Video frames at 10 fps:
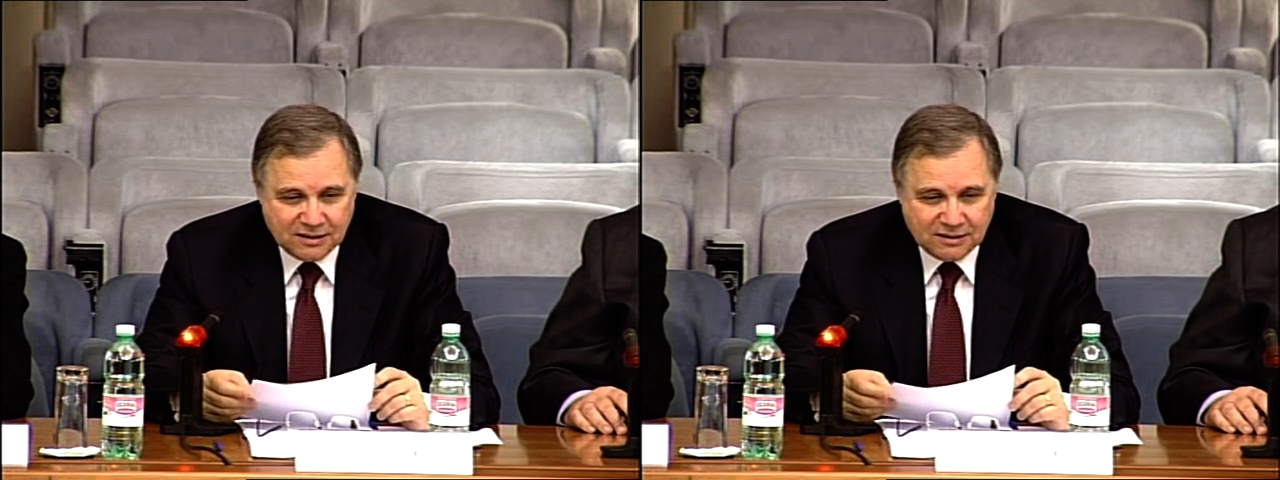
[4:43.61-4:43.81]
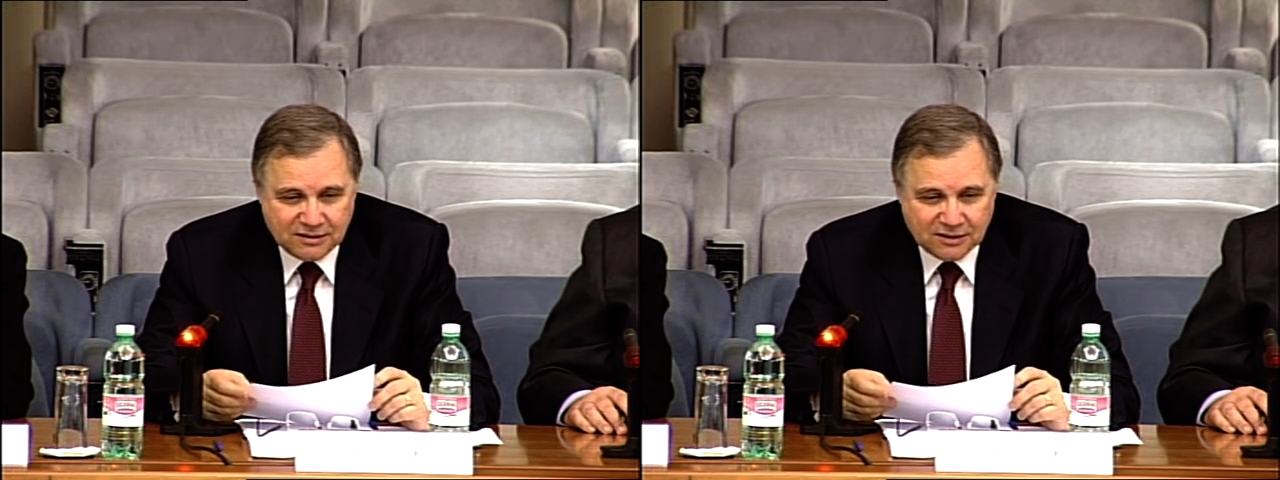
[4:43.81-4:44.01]

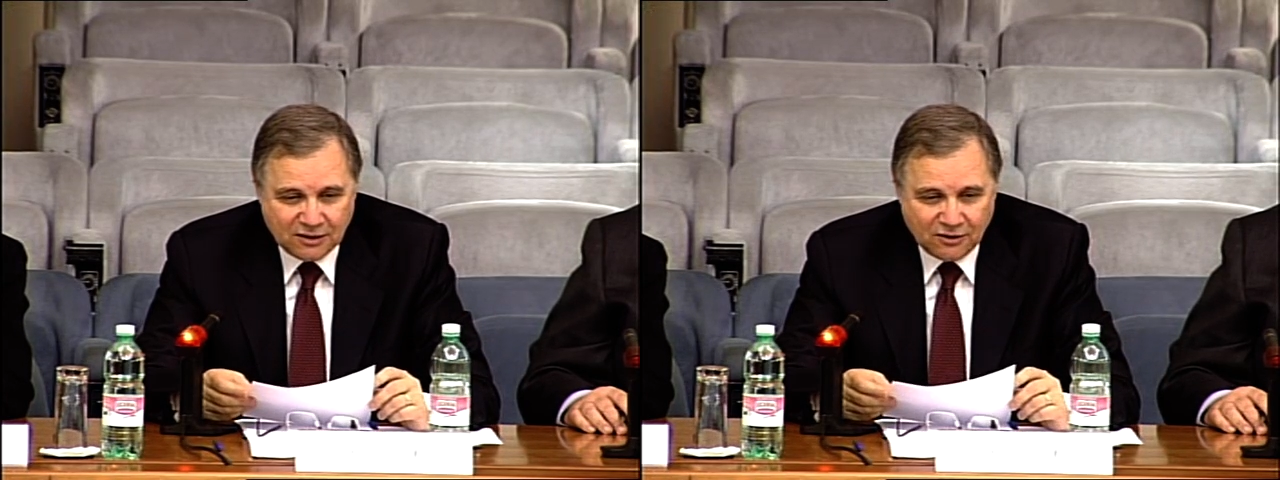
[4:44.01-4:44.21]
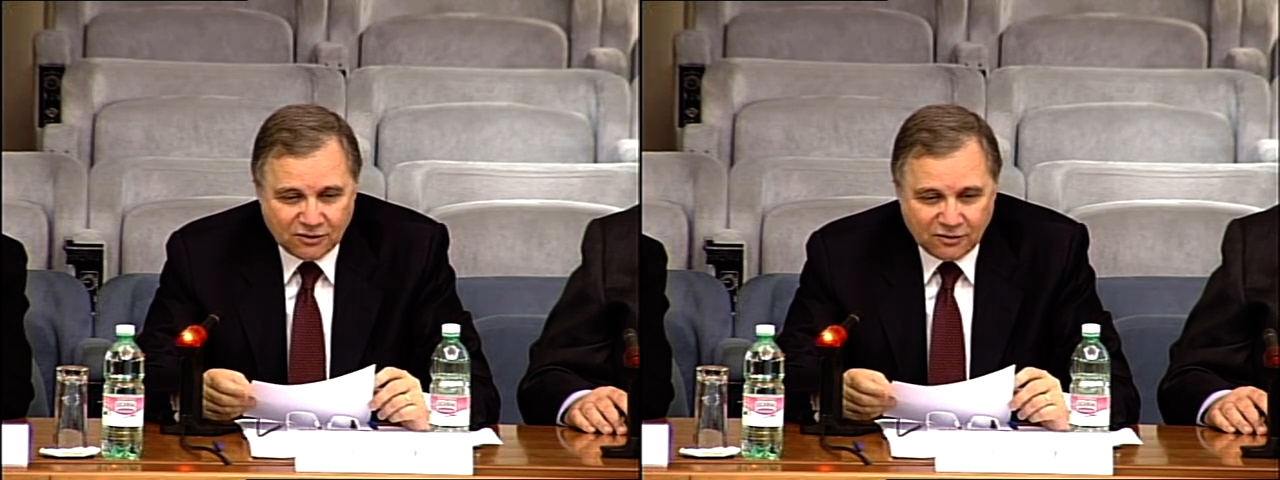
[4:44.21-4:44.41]
there is a
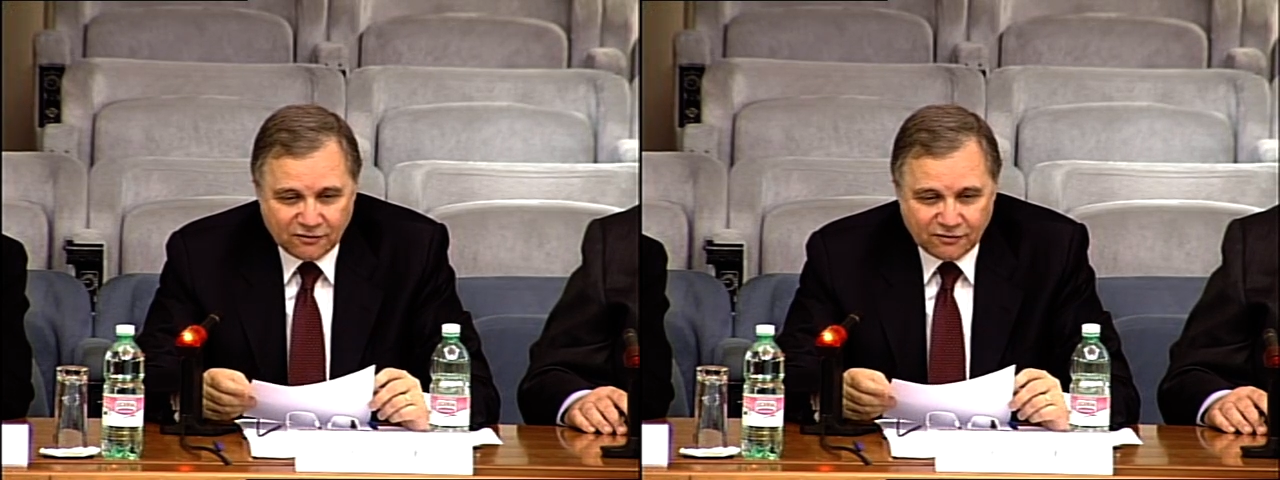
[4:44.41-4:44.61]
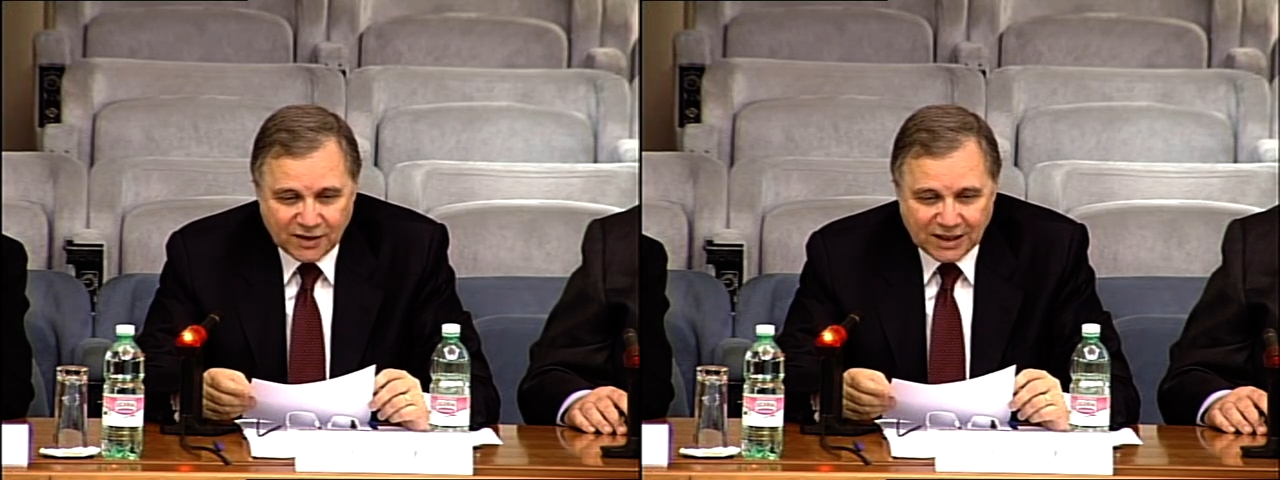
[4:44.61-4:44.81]
lot of
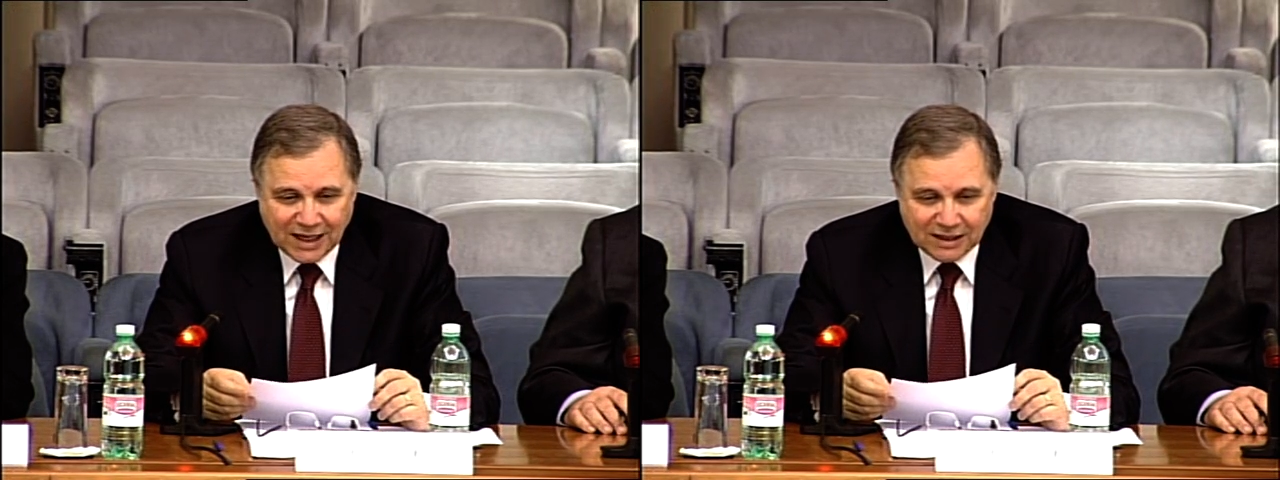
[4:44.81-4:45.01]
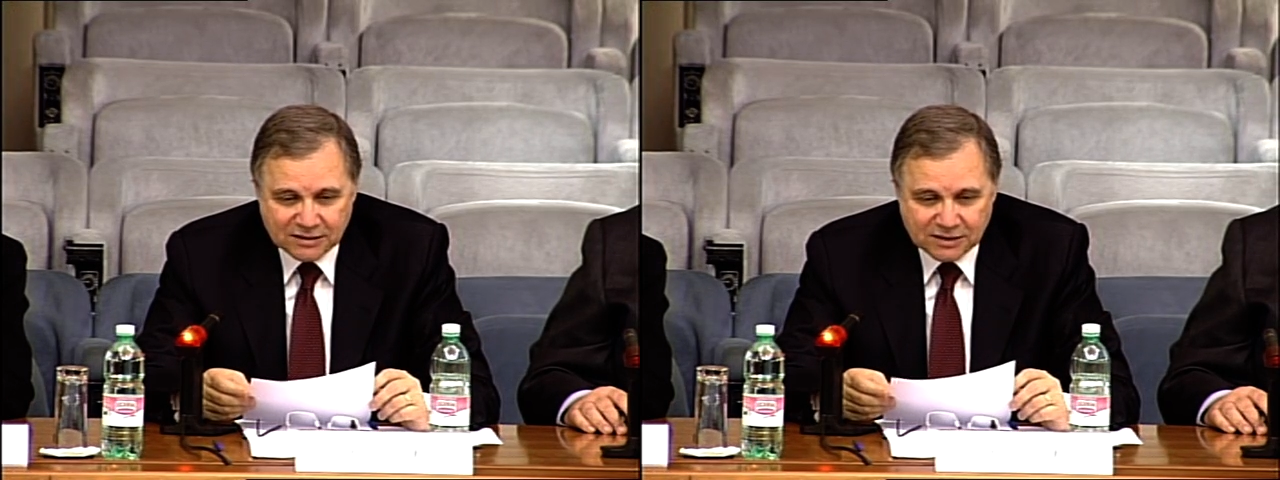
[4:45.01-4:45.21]

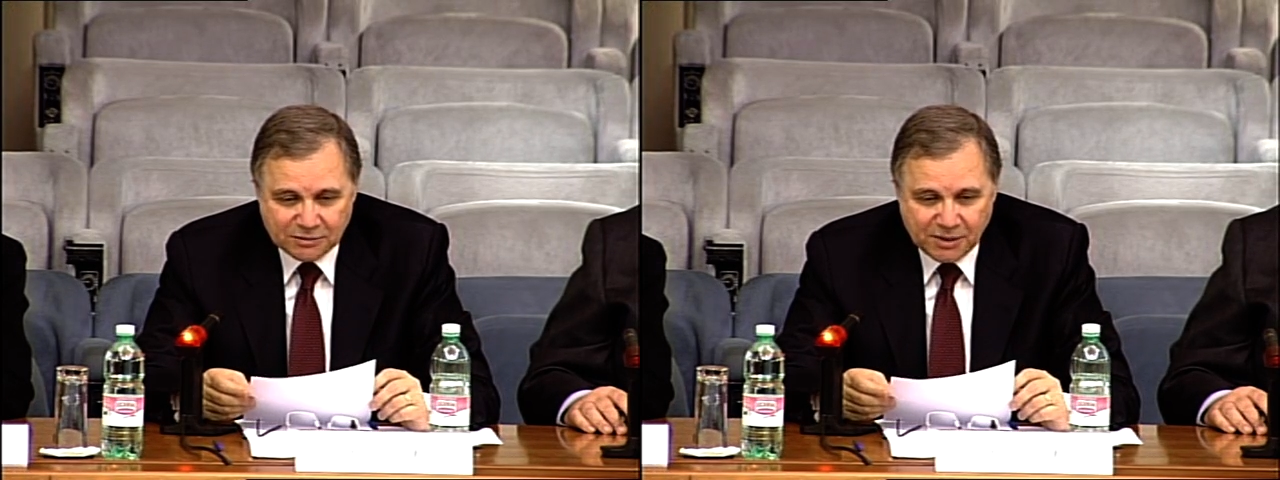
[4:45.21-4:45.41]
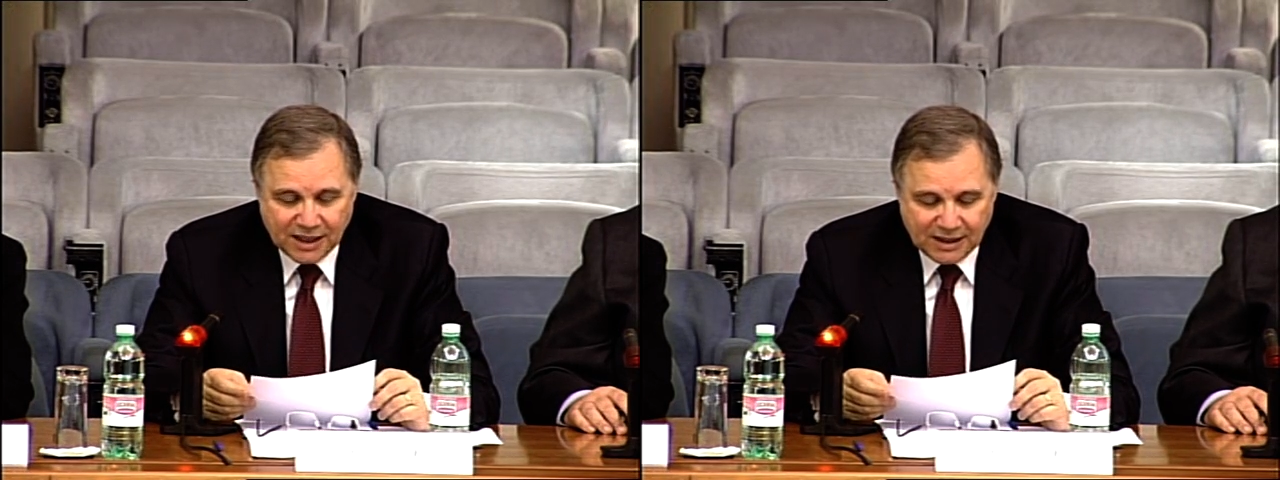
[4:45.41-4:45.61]
analysis
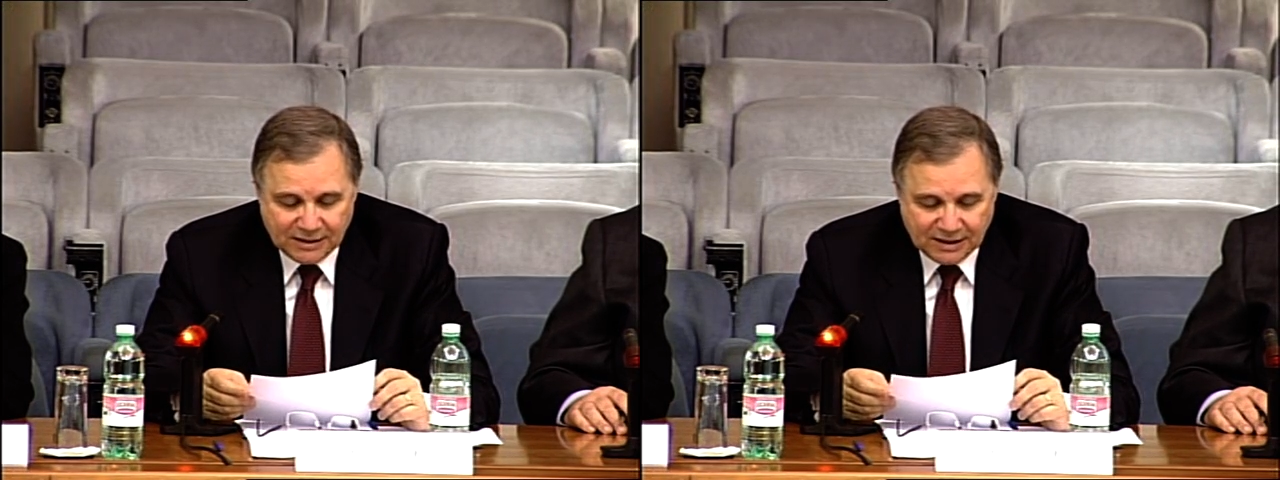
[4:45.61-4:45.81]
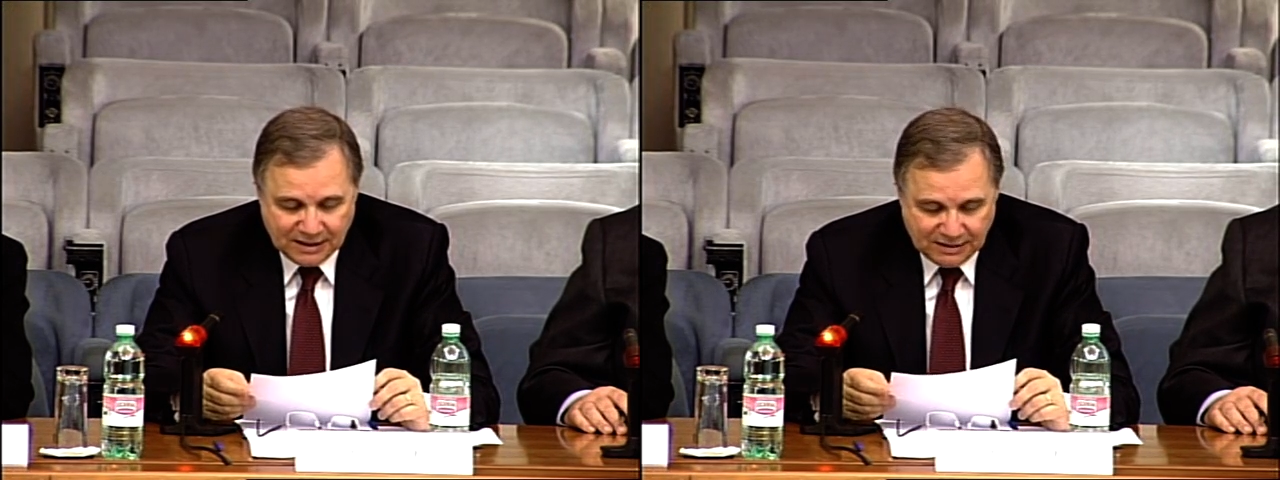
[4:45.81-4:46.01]

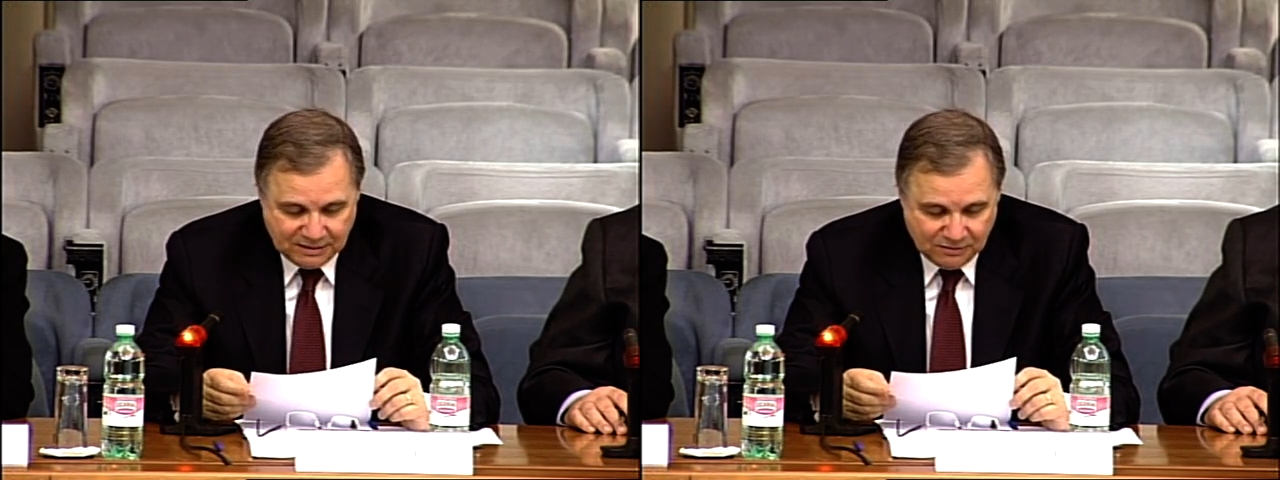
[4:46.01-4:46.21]
behind that.